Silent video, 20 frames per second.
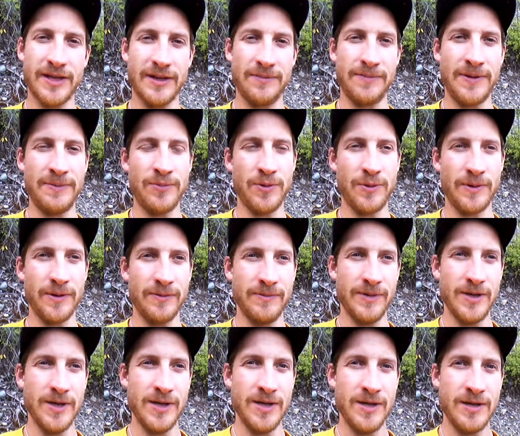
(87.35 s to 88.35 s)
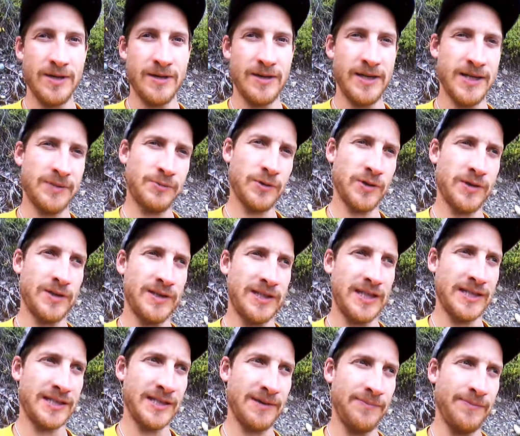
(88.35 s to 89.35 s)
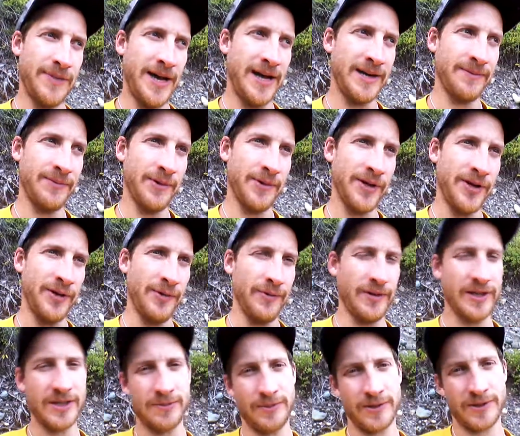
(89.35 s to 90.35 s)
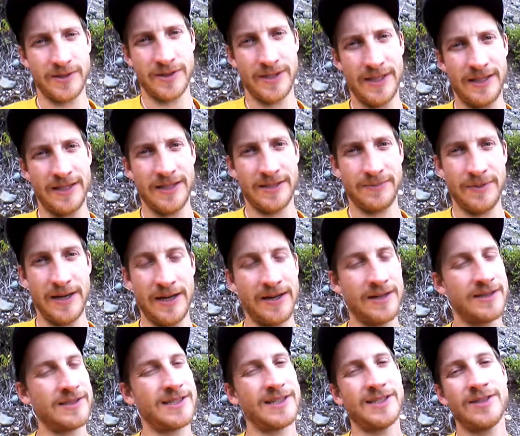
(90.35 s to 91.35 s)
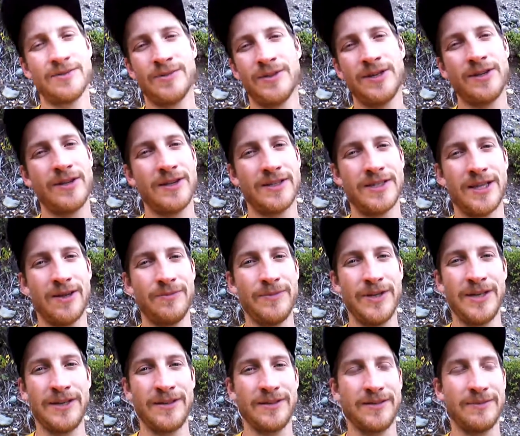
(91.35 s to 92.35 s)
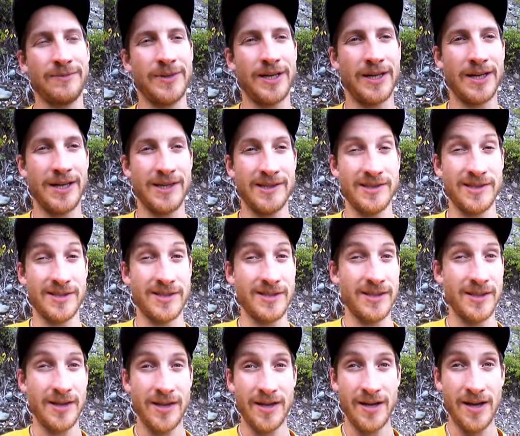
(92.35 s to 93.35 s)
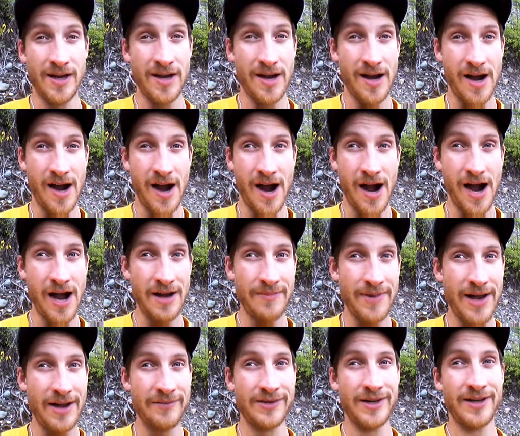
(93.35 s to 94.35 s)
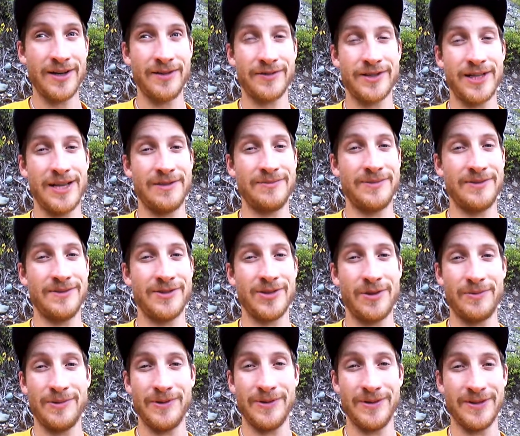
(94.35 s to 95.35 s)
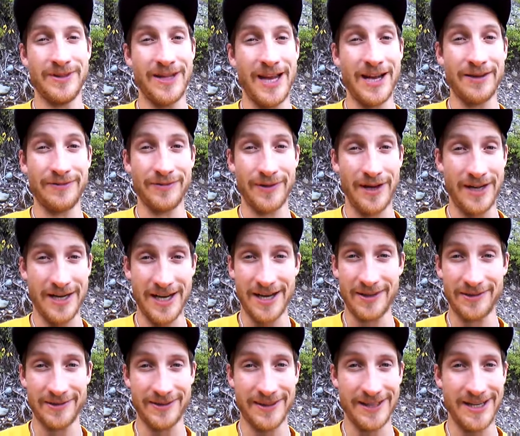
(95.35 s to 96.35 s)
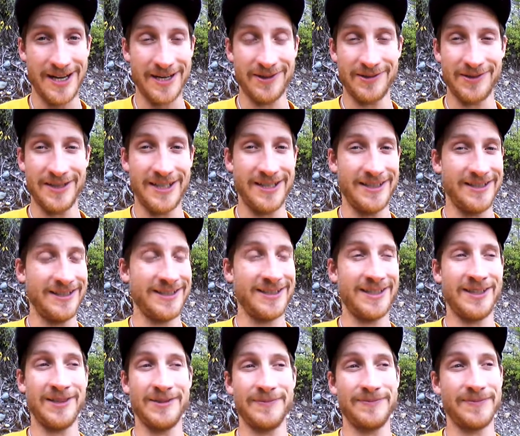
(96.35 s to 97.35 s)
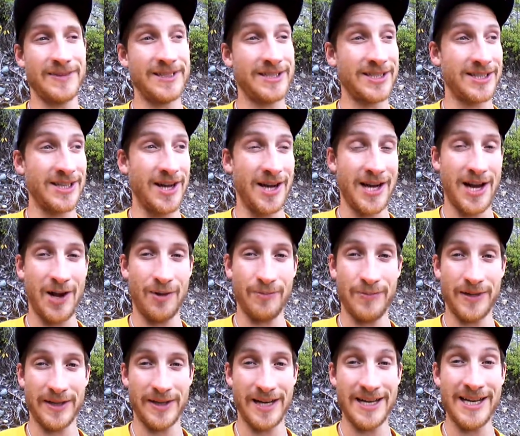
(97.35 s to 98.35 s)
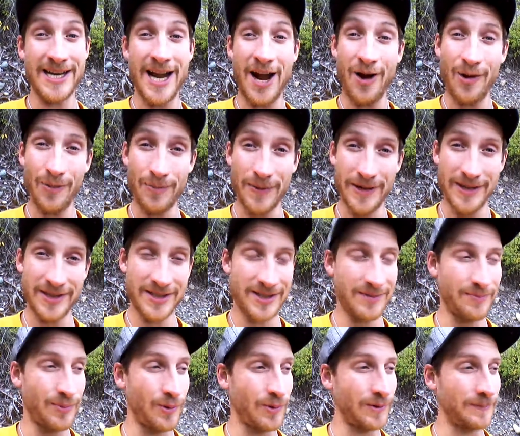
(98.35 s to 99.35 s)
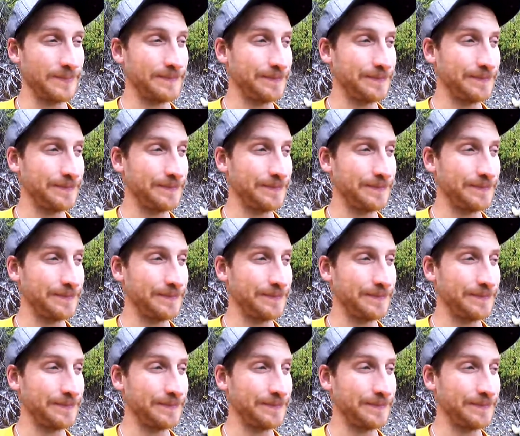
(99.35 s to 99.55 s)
Like, people were, this person said something bad about you, this person said this bad, and I was like, do you want to not tell me? Because I'm having enough trouble in life right now, and I don't need, it's not helping. I need help, I need support.